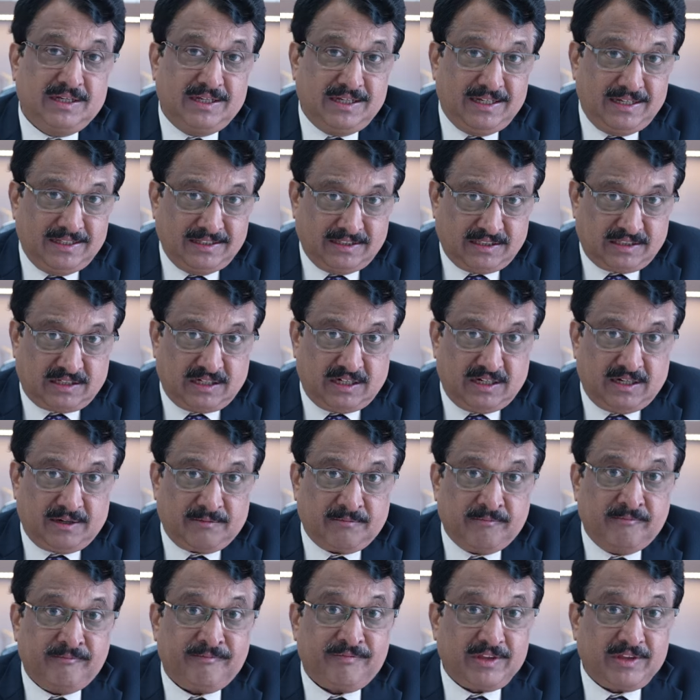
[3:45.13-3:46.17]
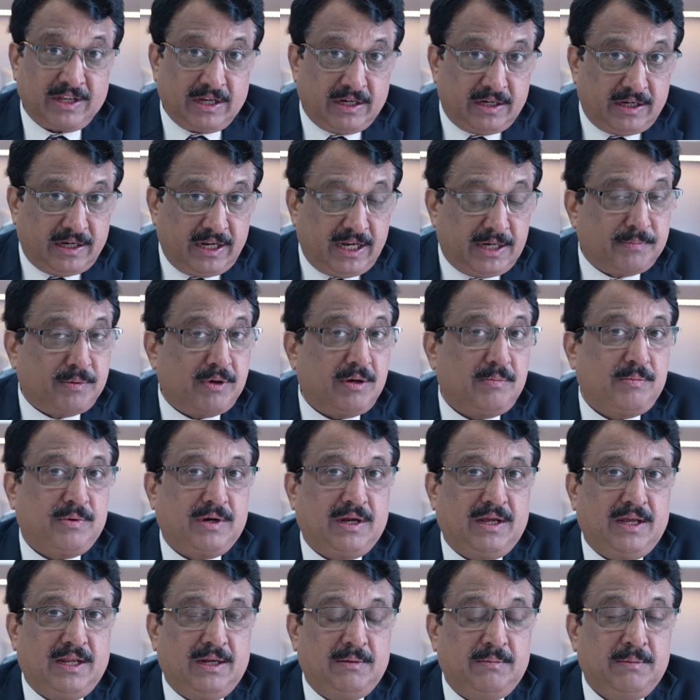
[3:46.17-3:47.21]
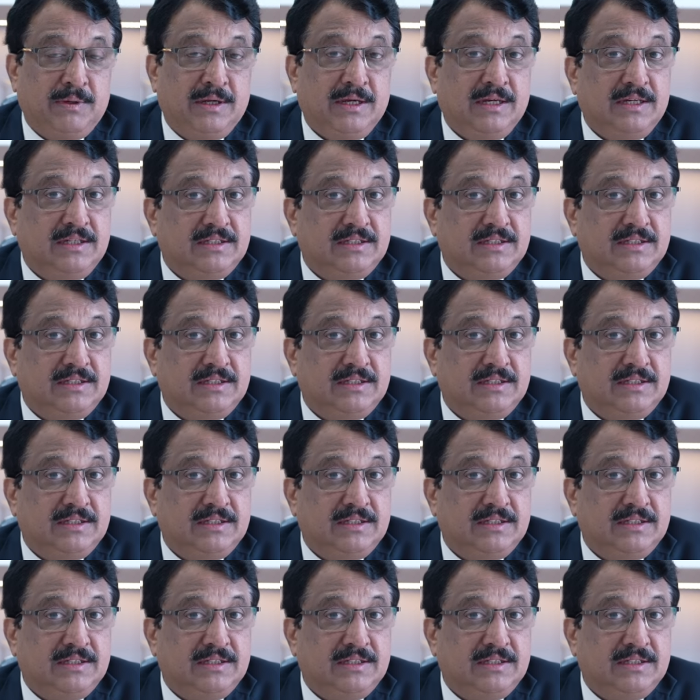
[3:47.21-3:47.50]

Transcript: Instead, take proper help,